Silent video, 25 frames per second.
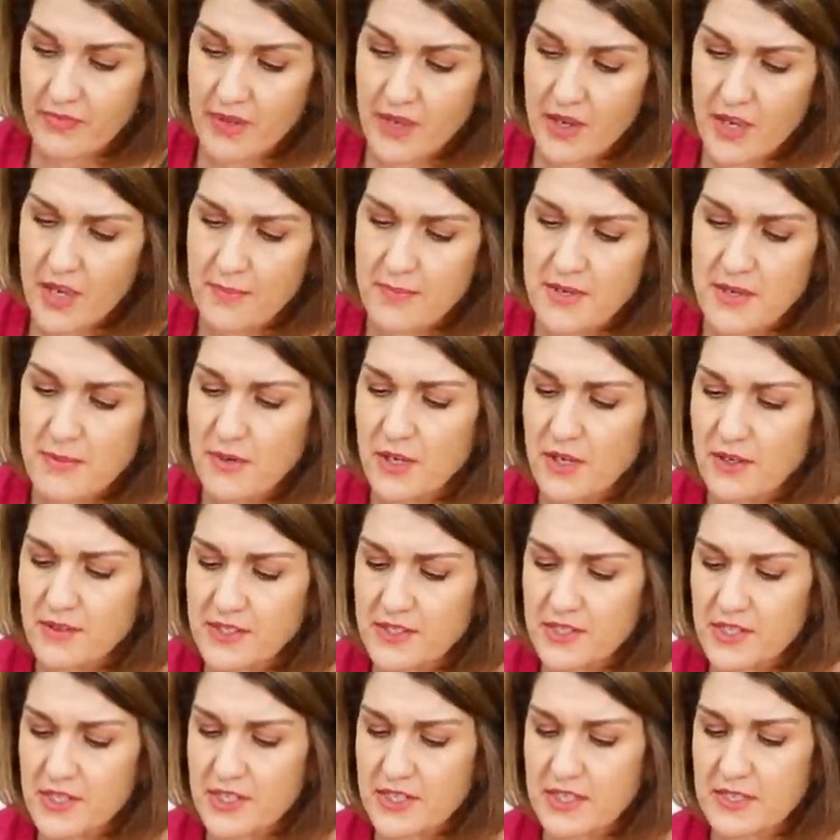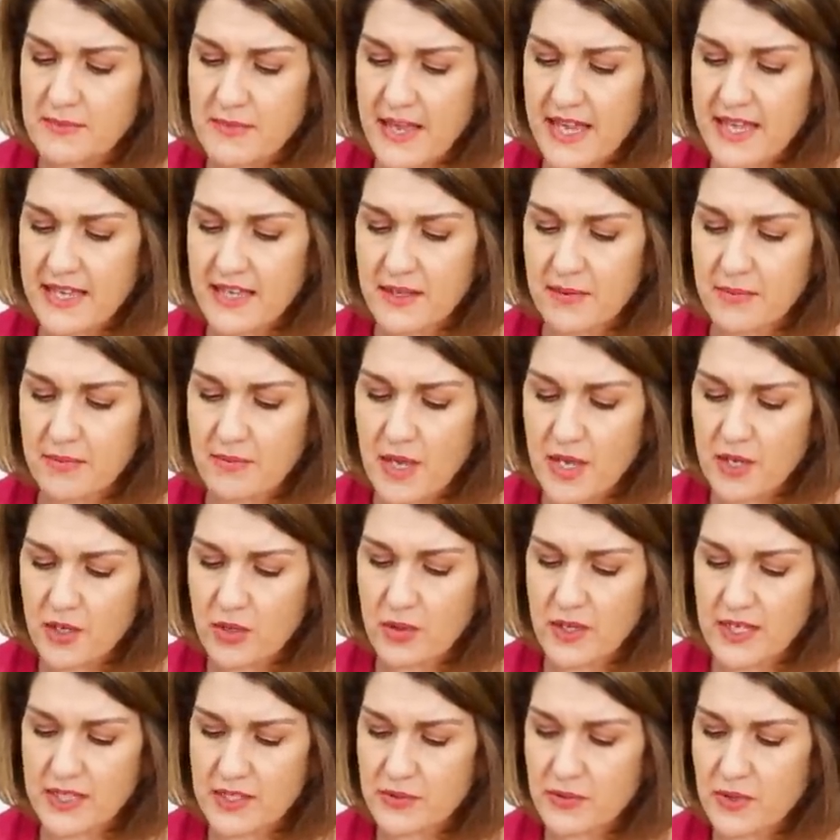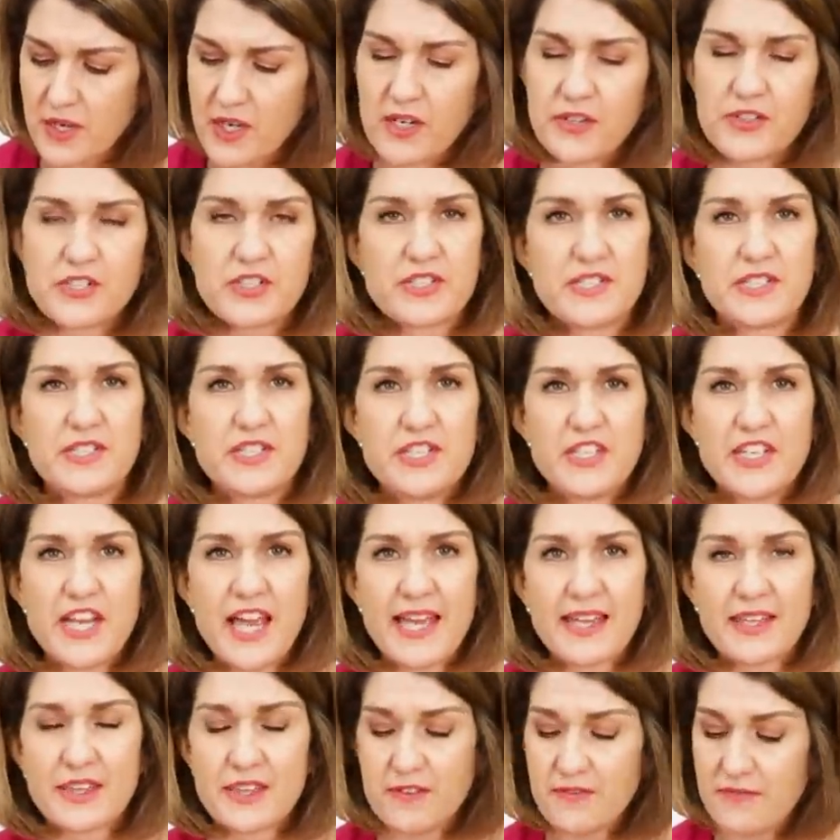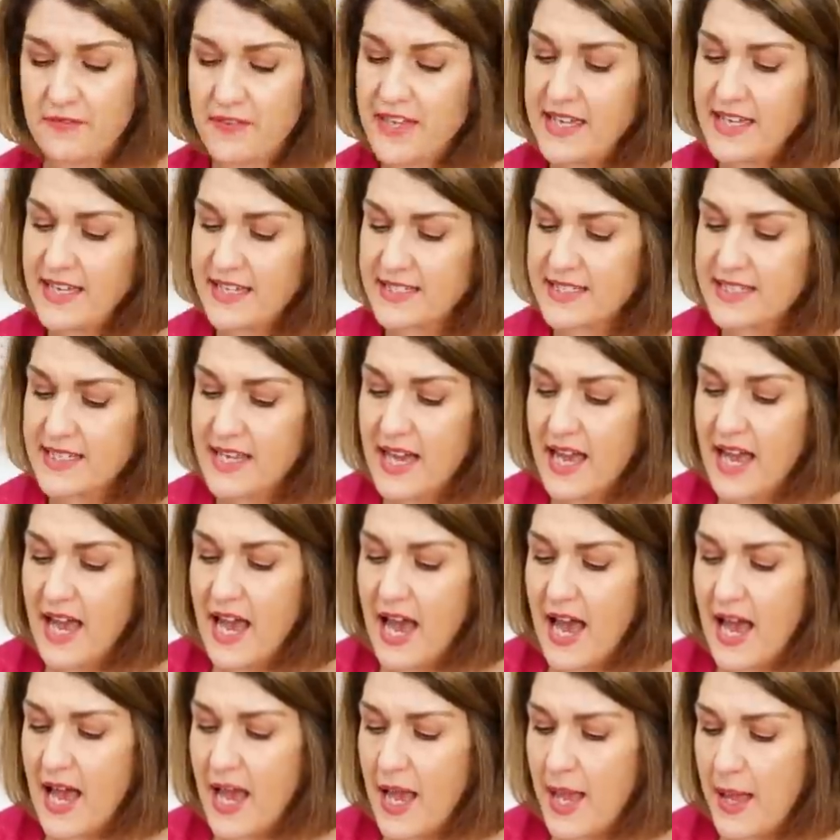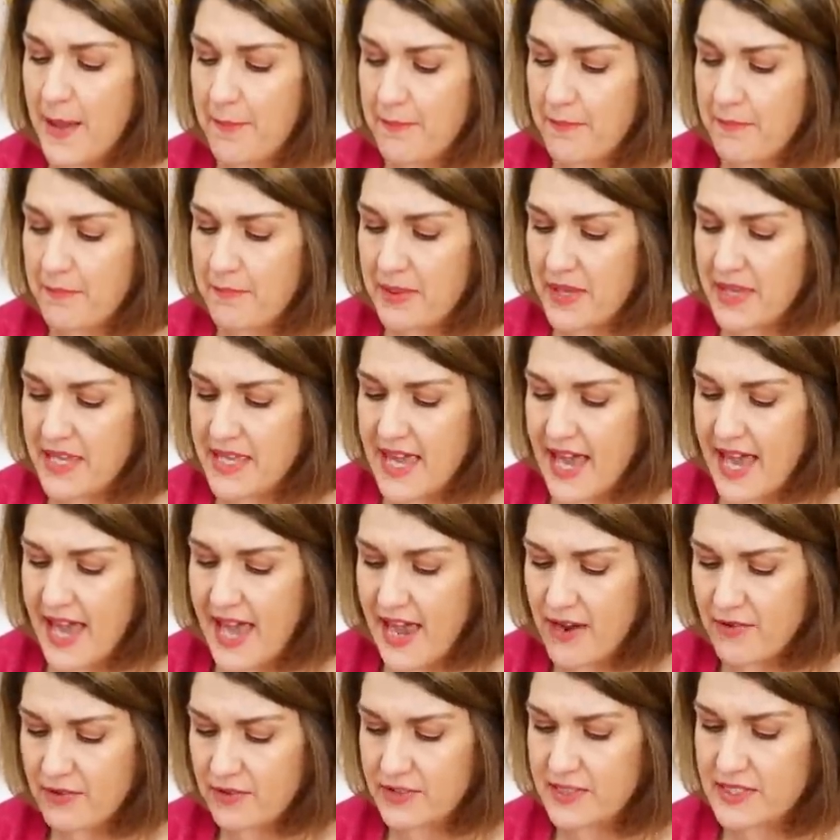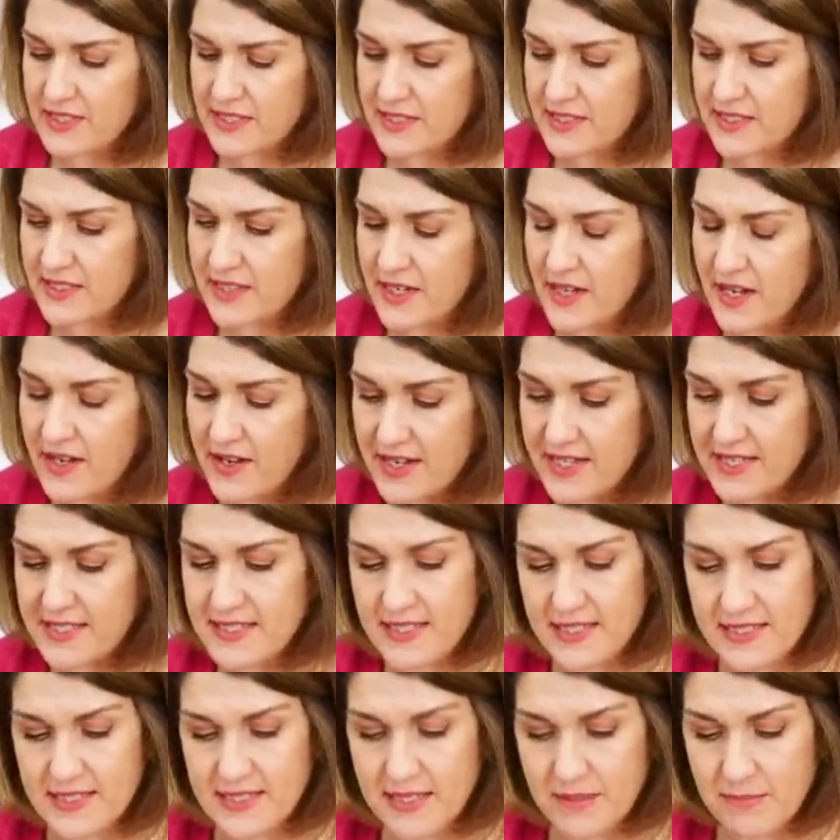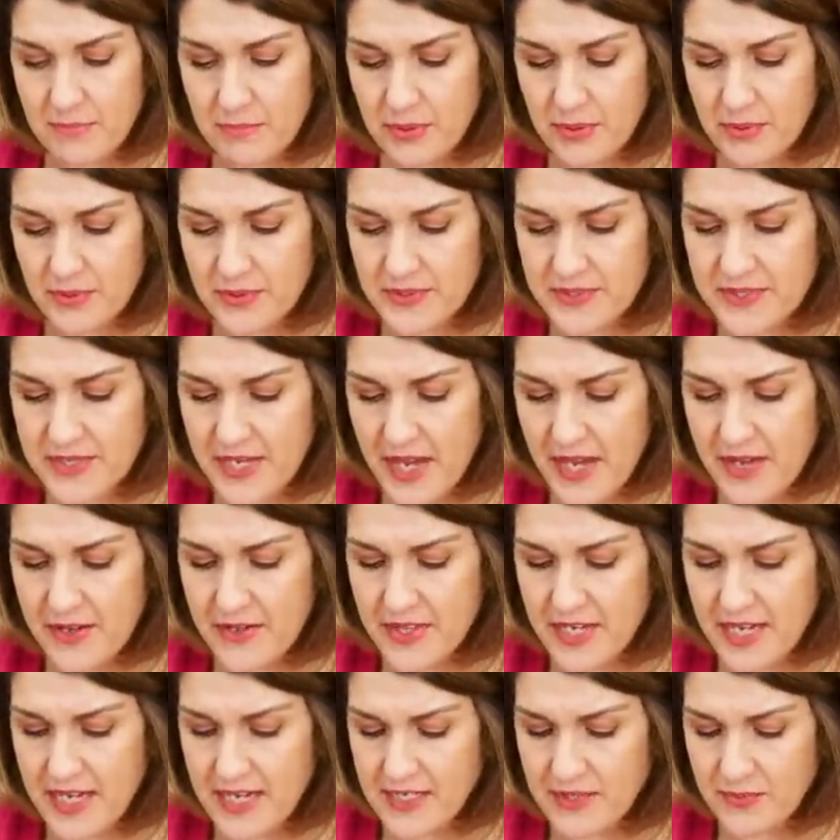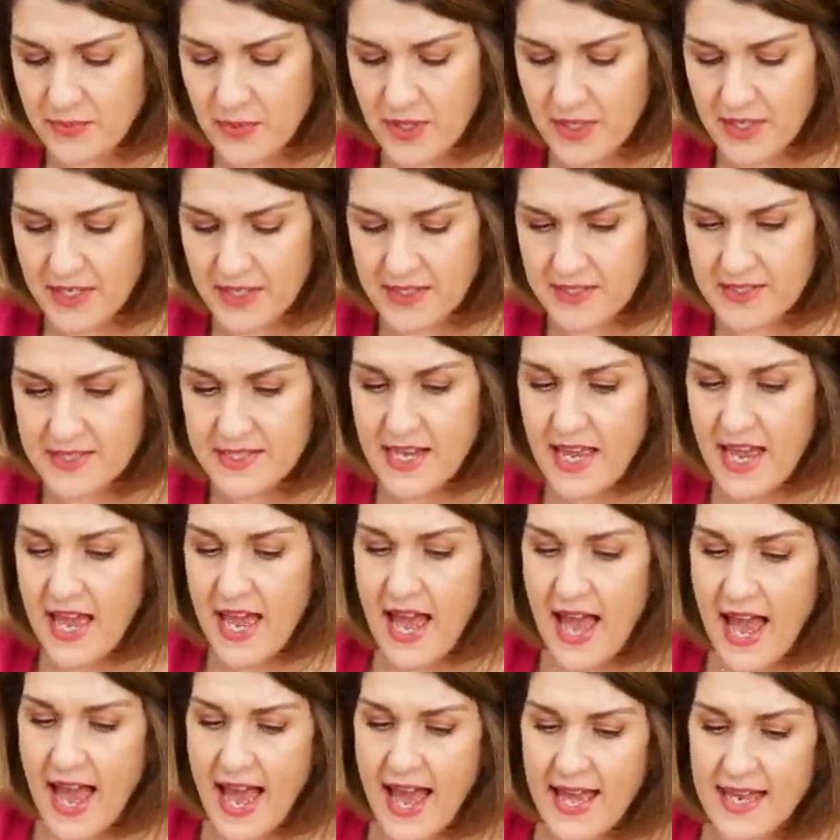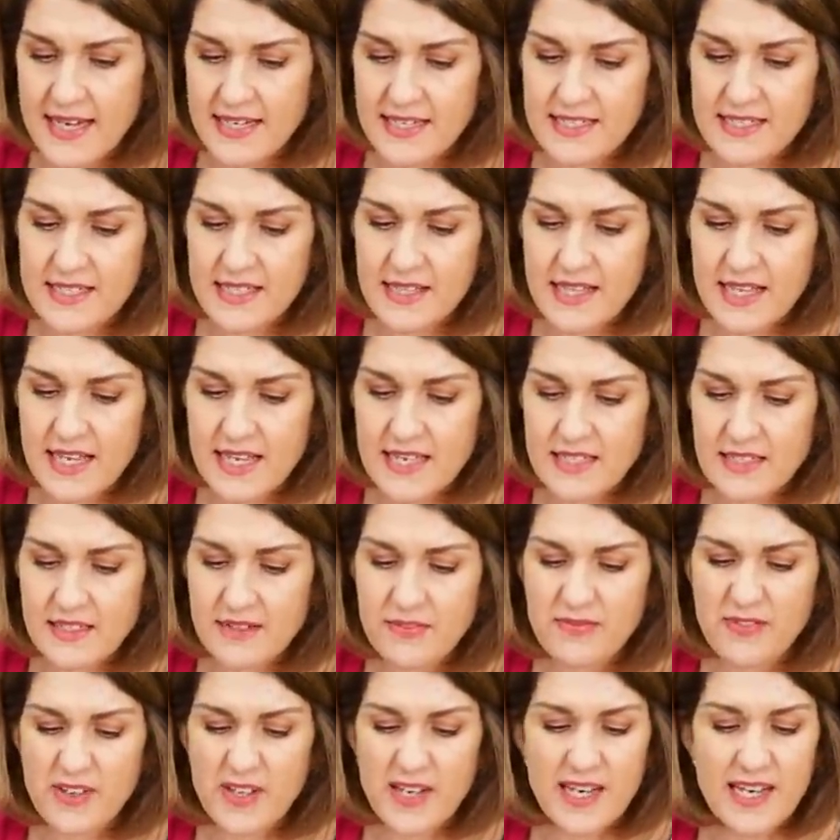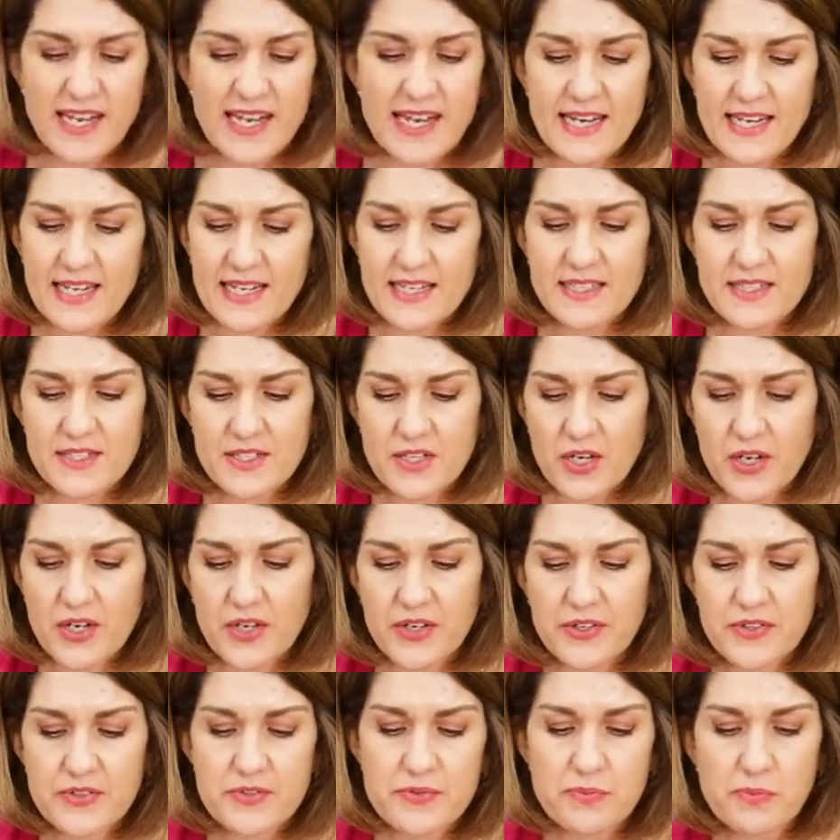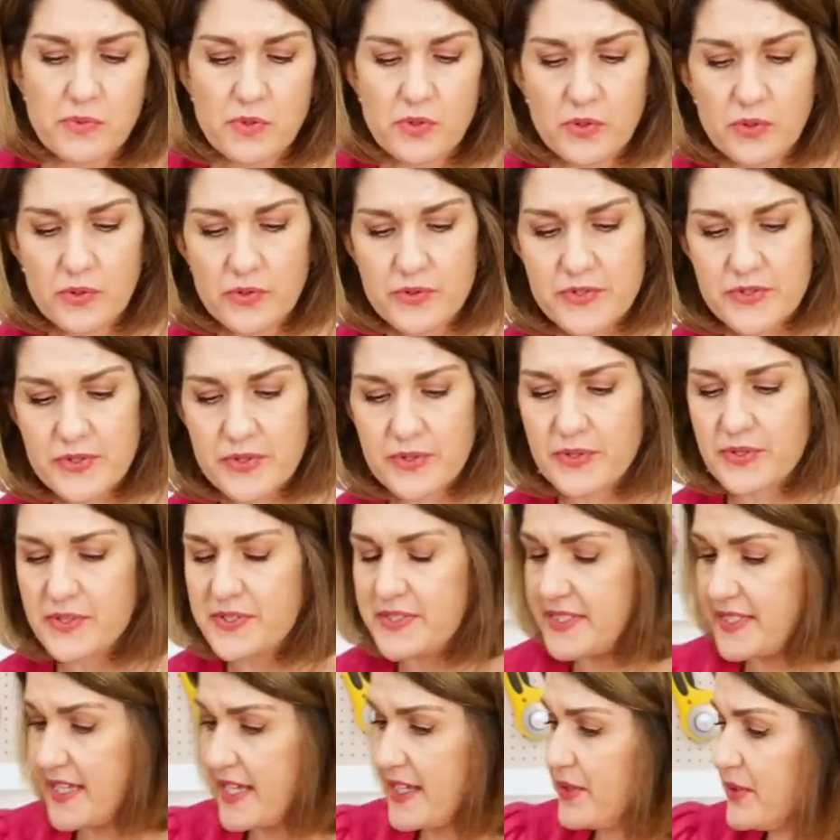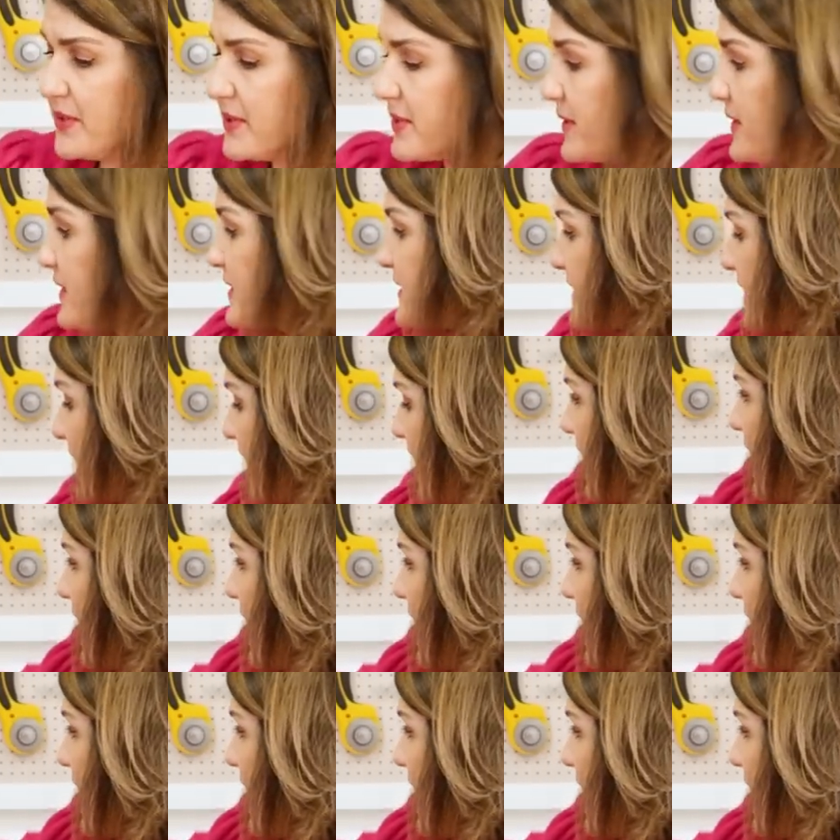you might want to just make a quick twirl just to check the fit. But yeah, heralded as a nice, simple sew, these ones. And these are for linens, cottons, wools or silks.